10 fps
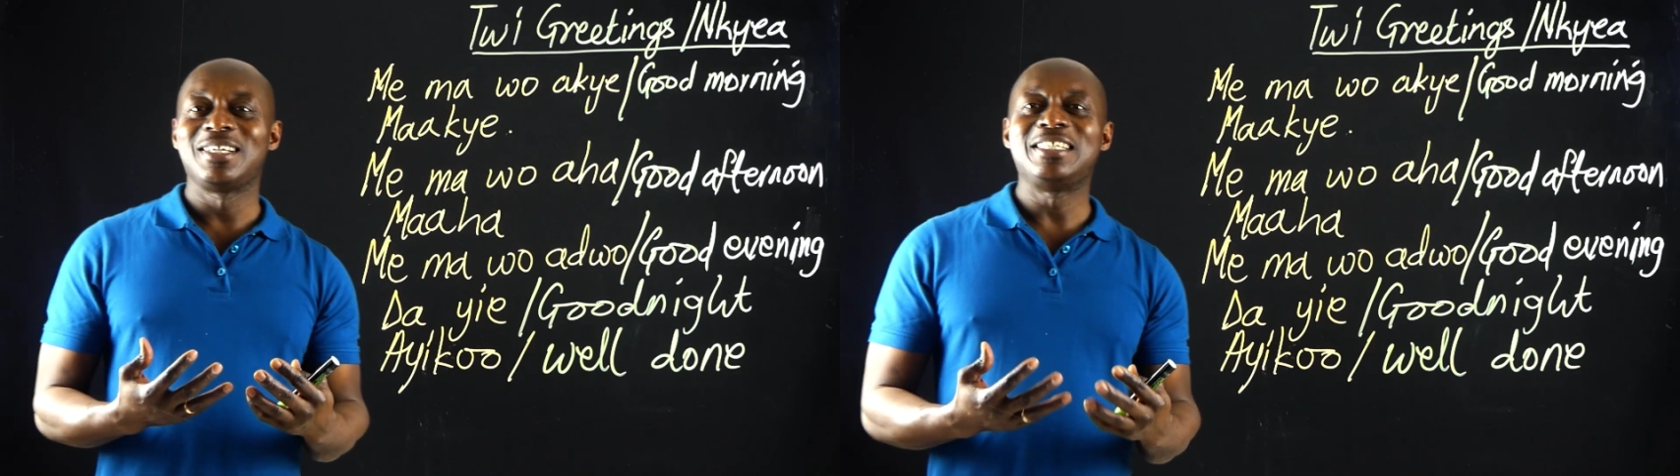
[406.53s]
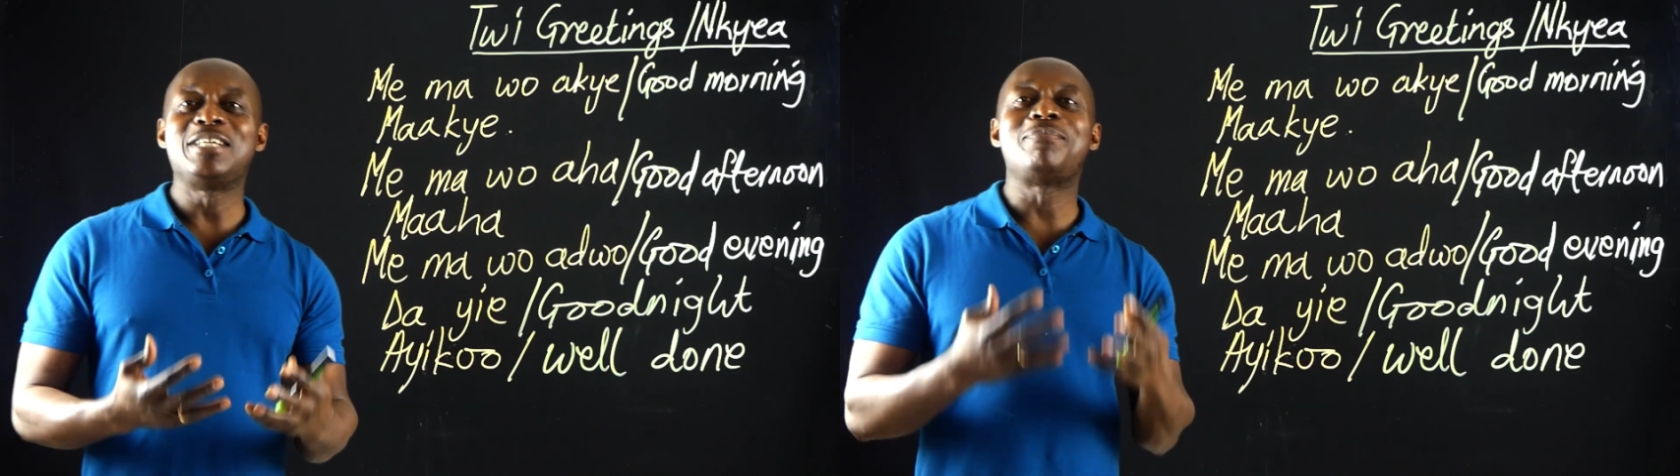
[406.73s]

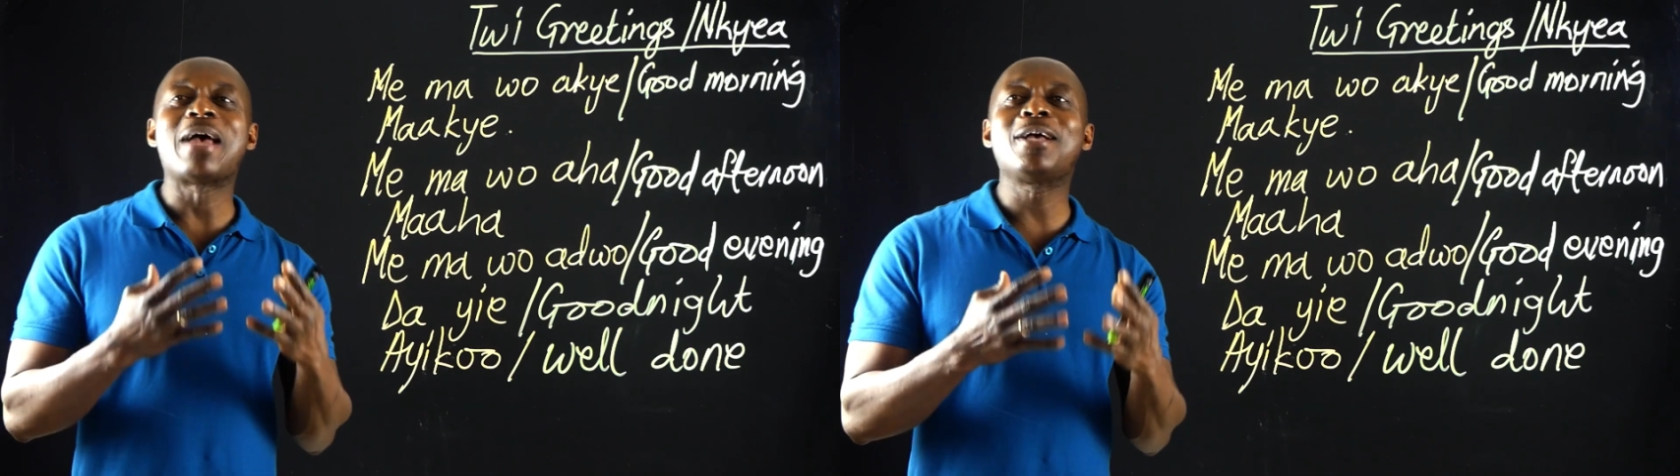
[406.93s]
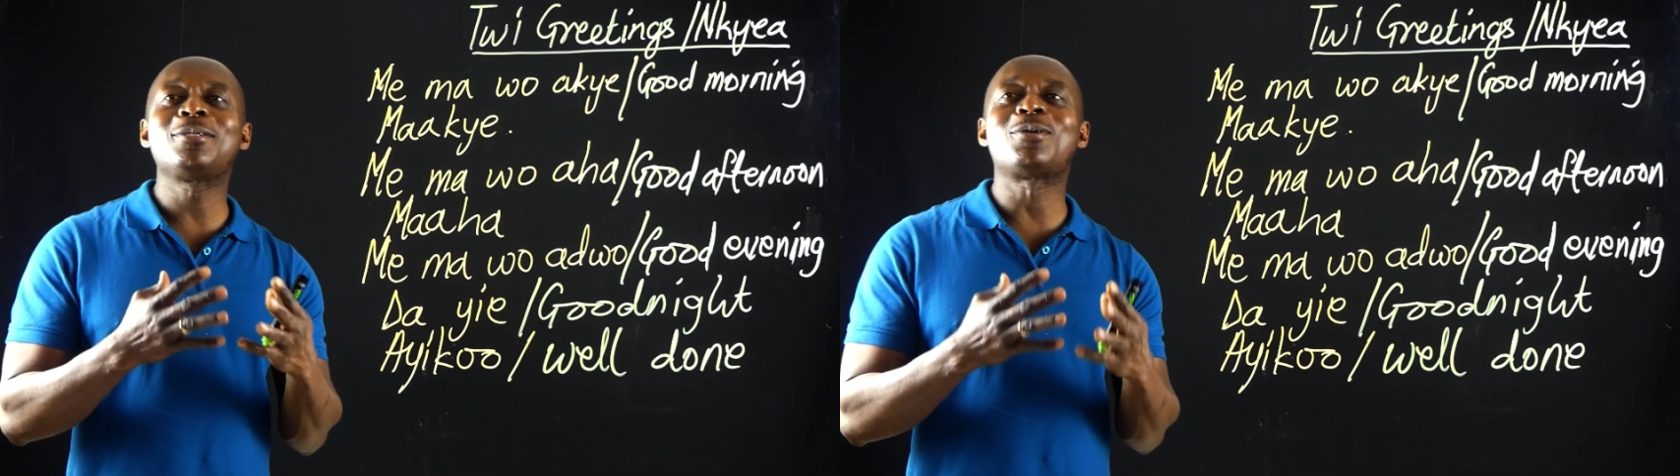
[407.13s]

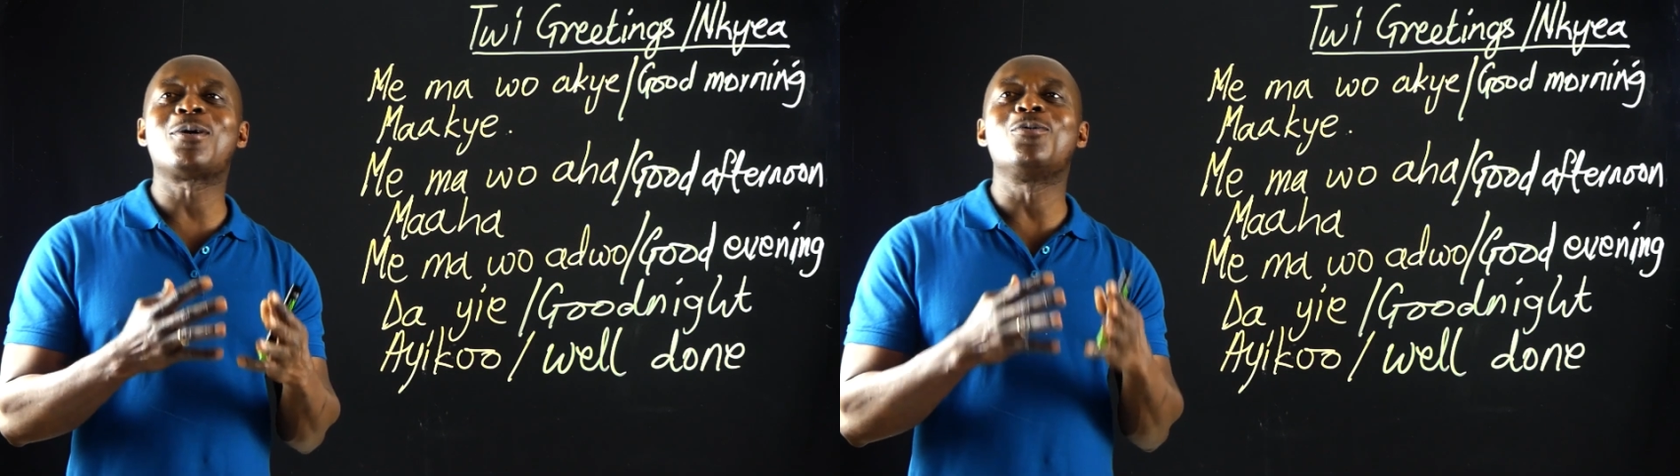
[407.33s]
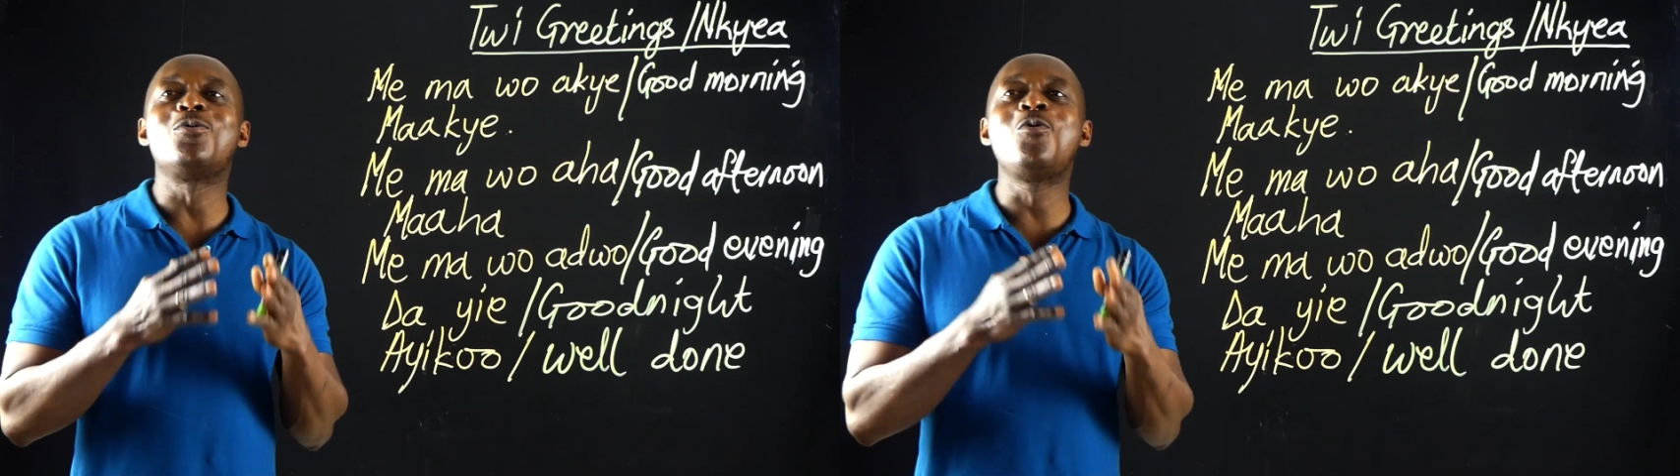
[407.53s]
depends
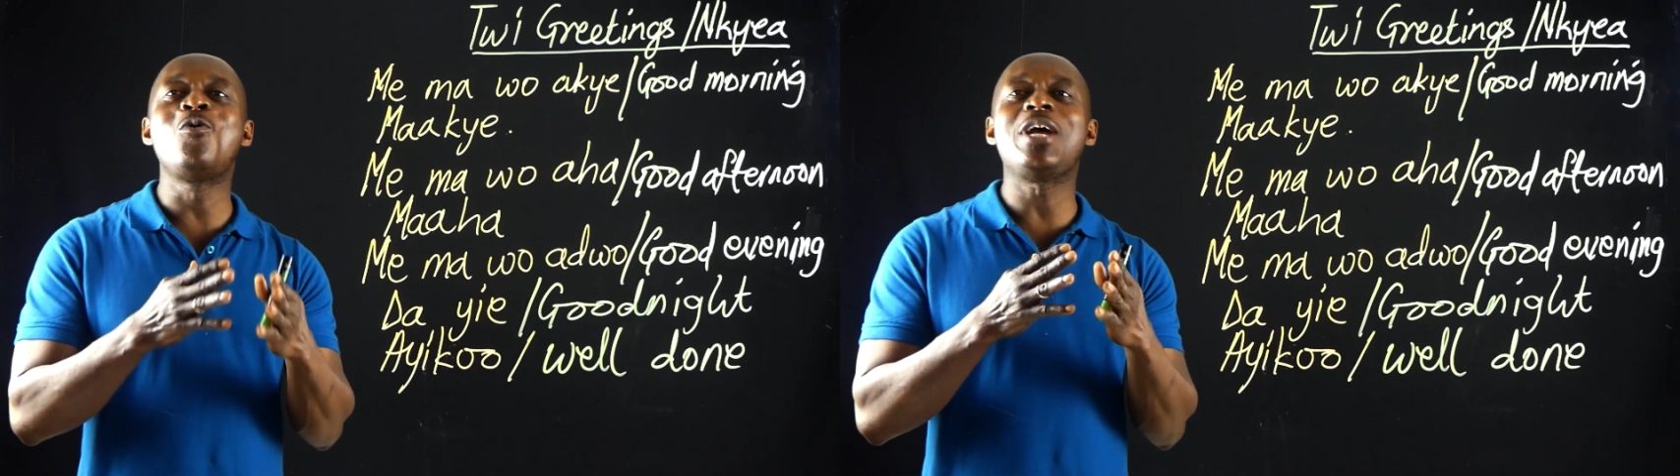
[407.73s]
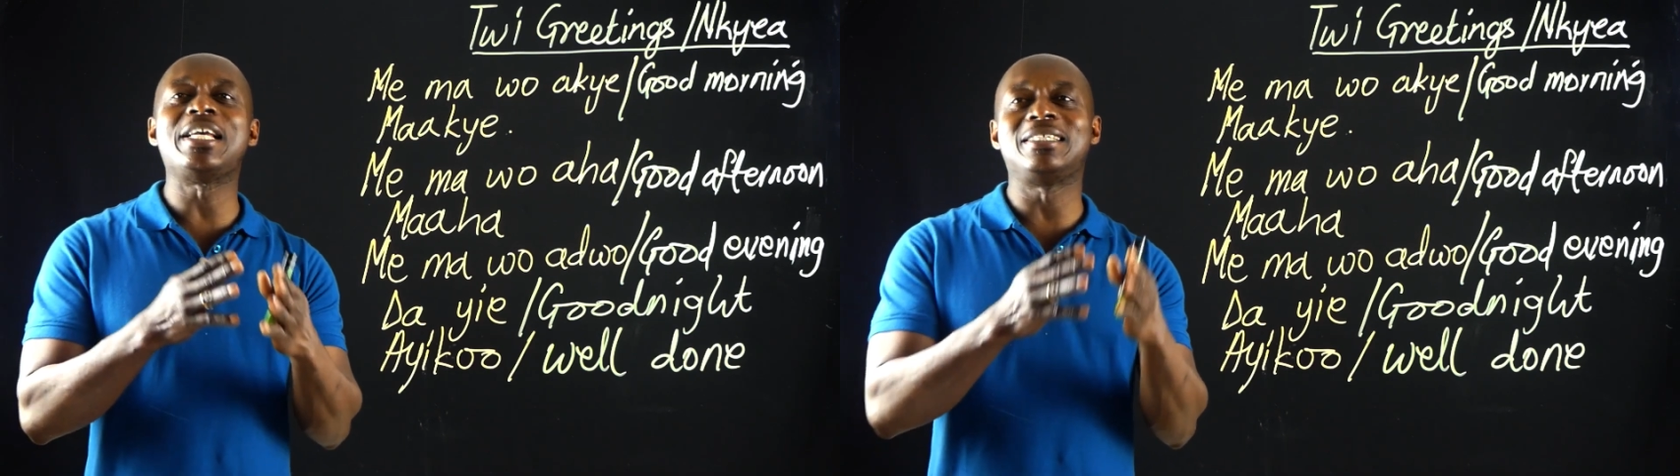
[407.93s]
on
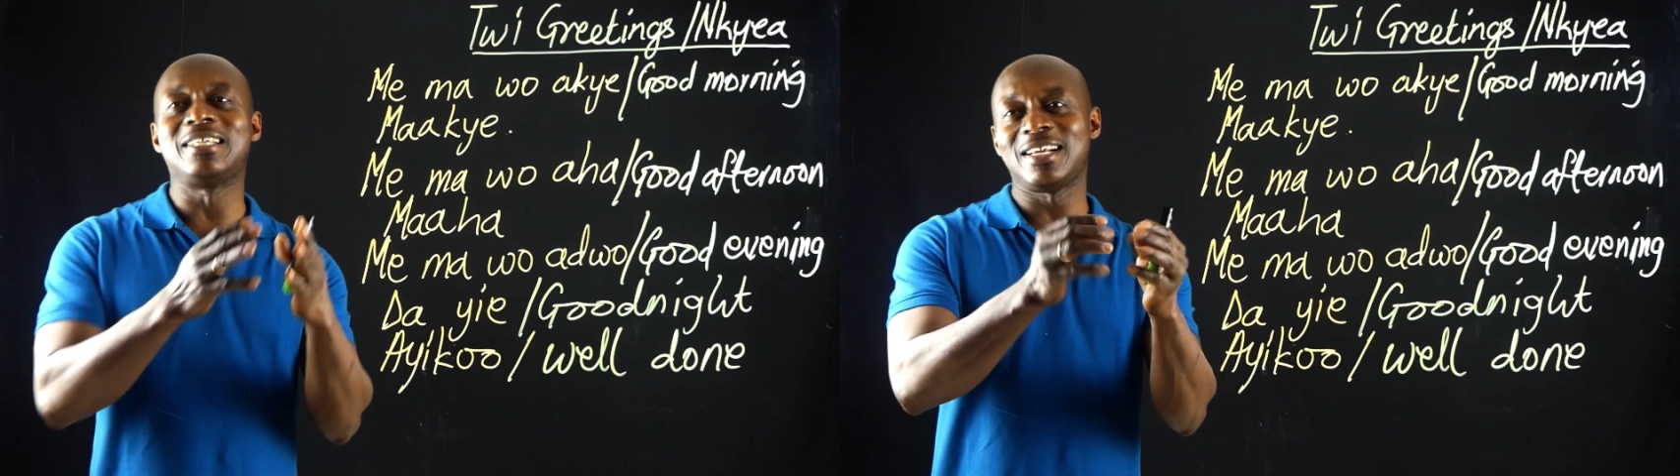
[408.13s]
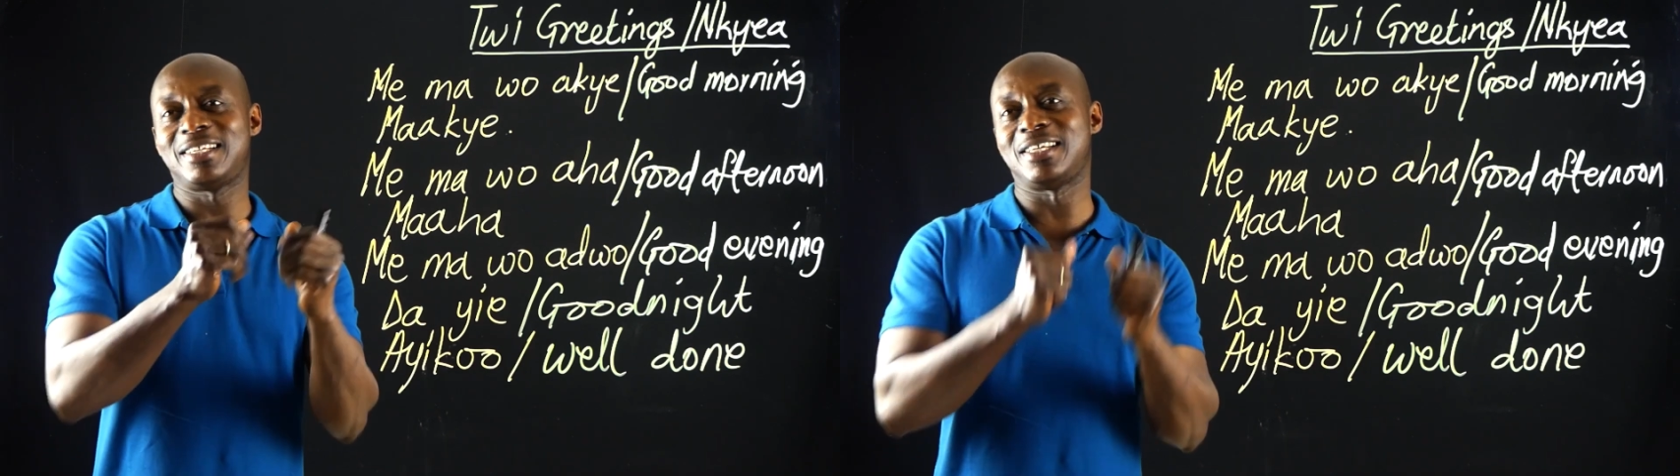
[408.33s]
who is
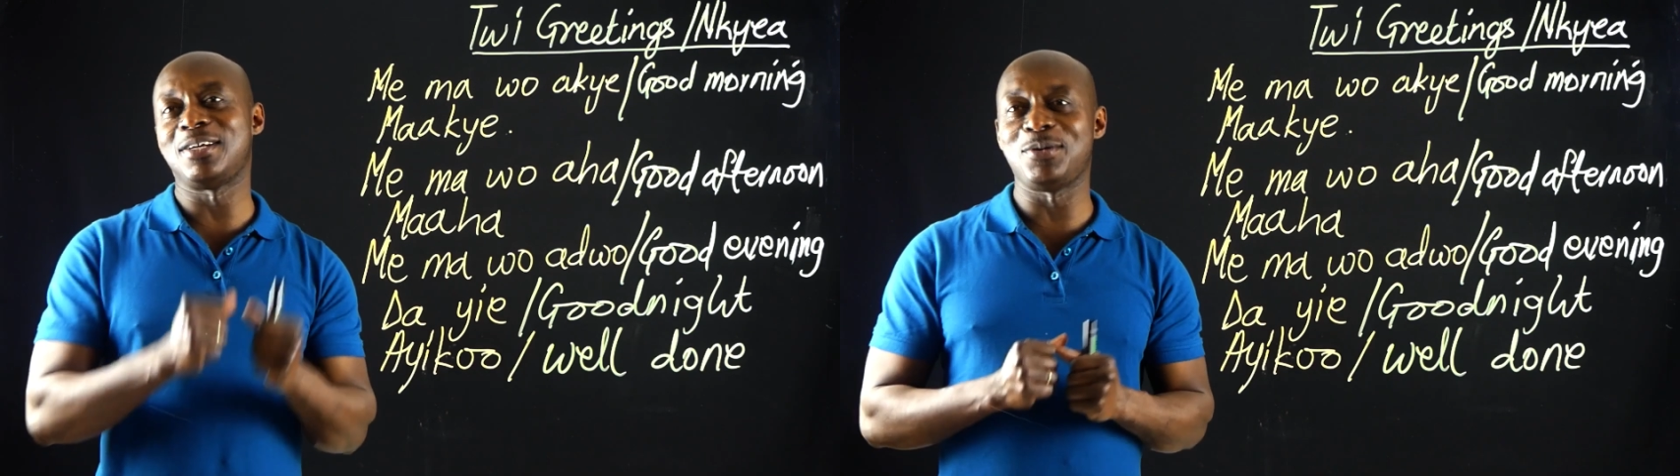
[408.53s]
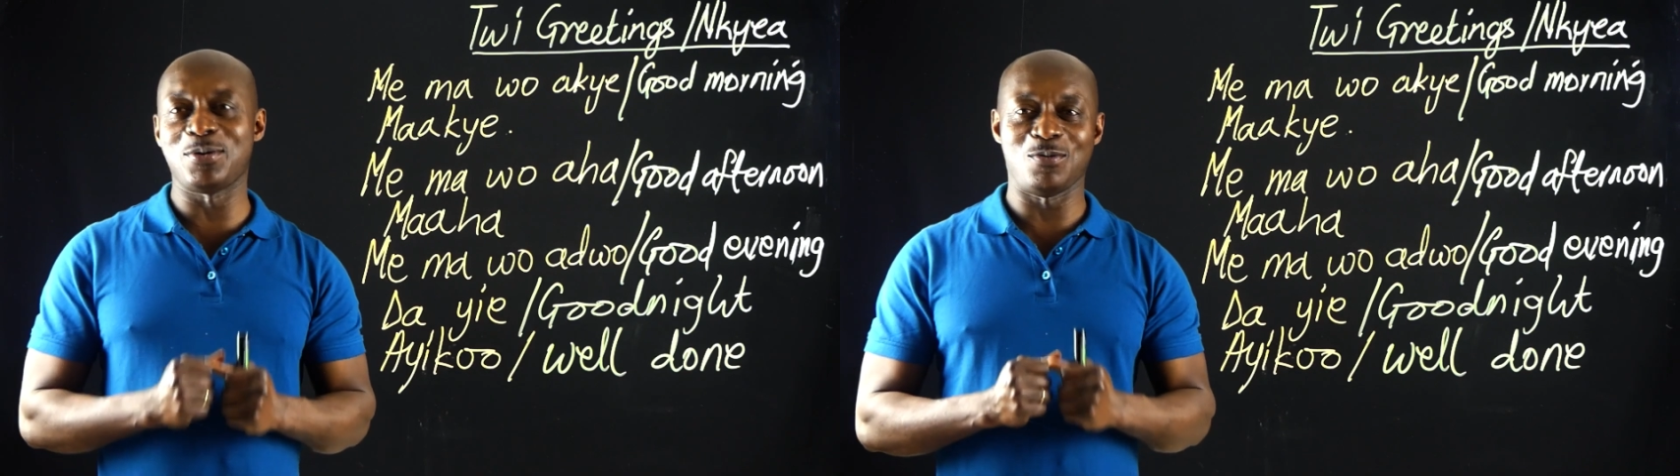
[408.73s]
greeting
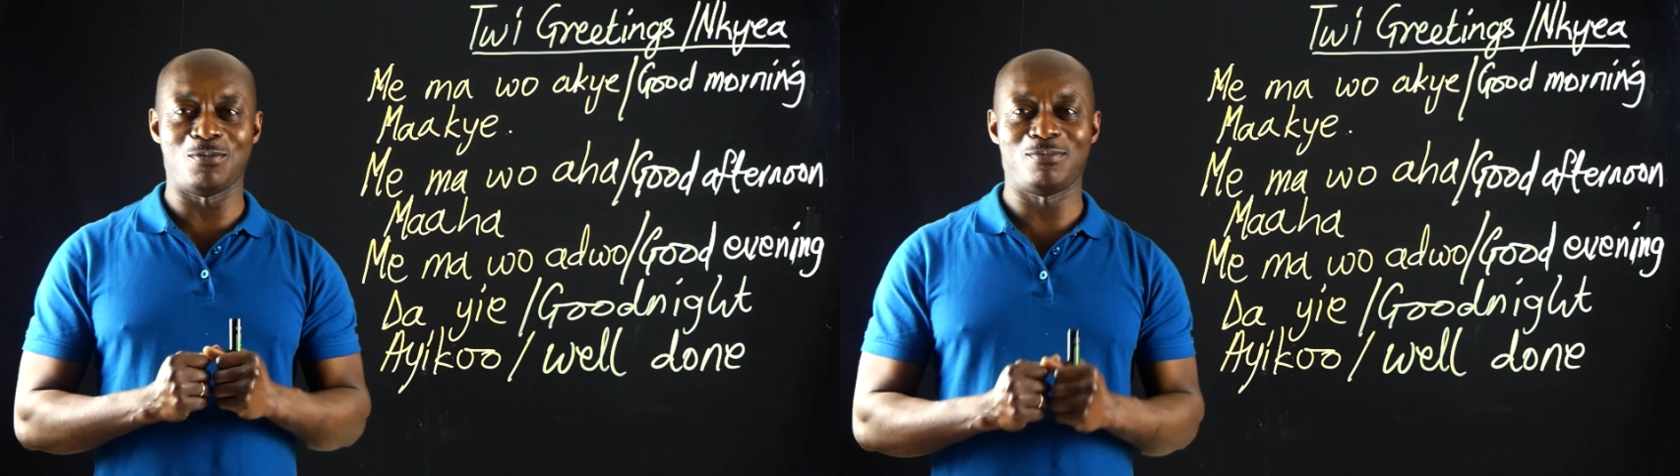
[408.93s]
you.